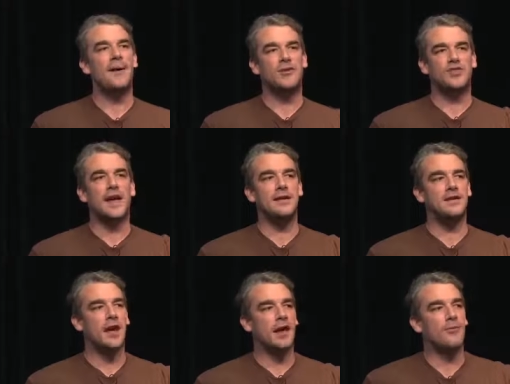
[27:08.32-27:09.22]
about
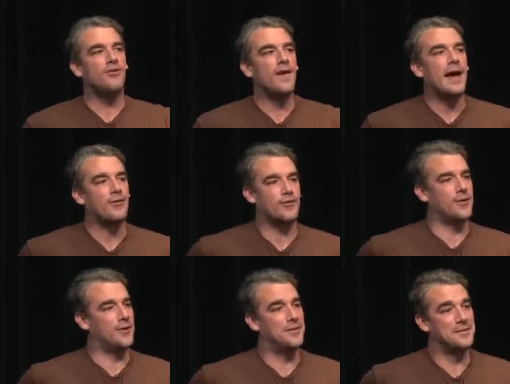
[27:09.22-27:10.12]
10 times
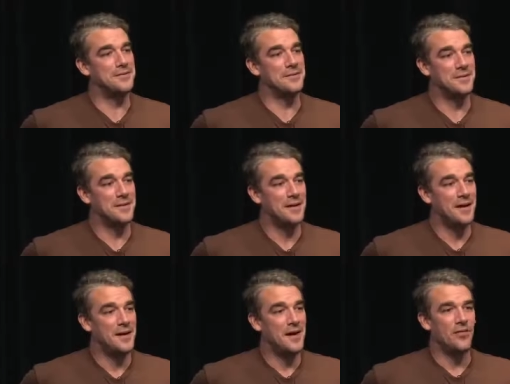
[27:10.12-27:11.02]
faster
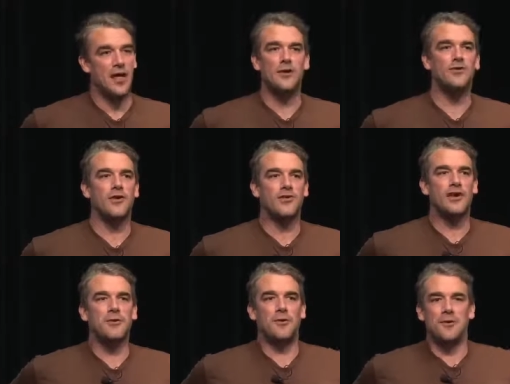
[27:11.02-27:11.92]
than using
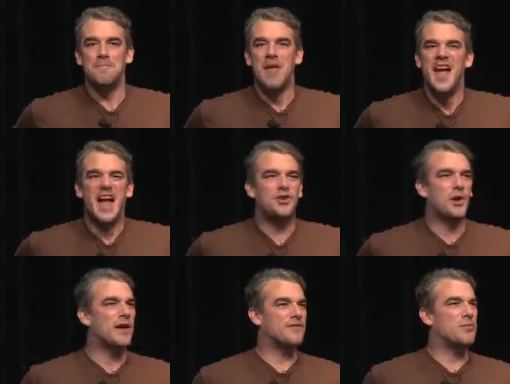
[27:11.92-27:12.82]
SQL. And you
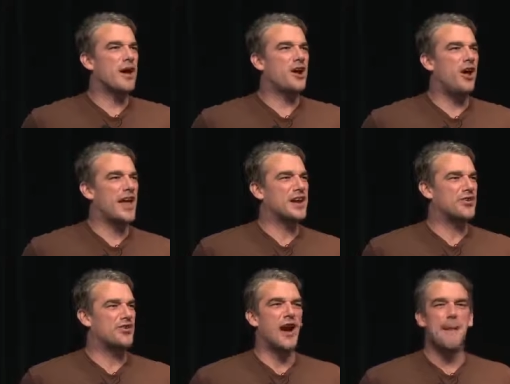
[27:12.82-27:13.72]
don't have to write all
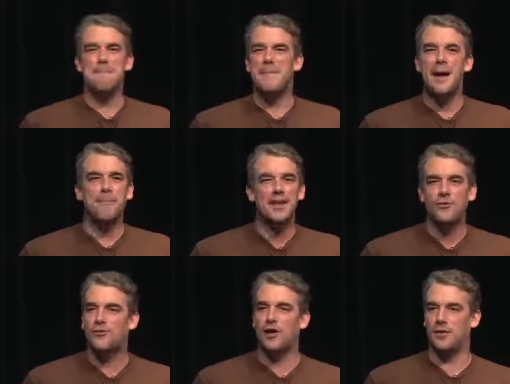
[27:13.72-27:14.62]
that crap
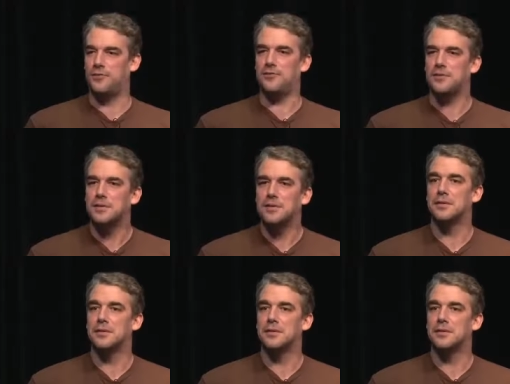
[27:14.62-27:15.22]
mapping stuff.